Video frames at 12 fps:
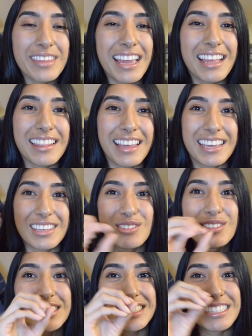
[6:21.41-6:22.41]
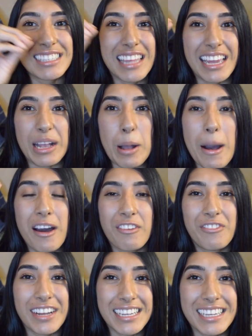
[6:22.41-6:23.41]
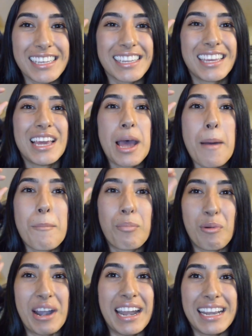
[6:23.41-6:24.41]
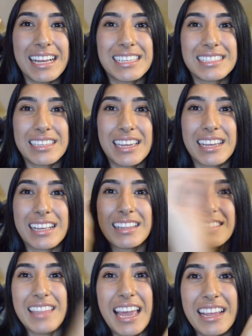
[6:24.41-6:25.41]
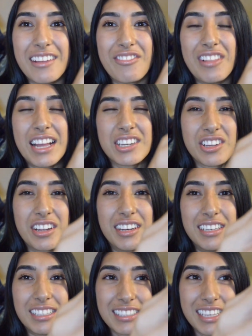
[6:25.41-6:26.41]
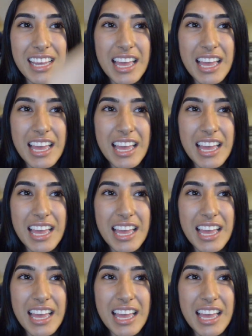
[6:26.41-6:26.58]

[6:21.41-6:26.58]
and like you just see like a fucking bright ass like light flash on us,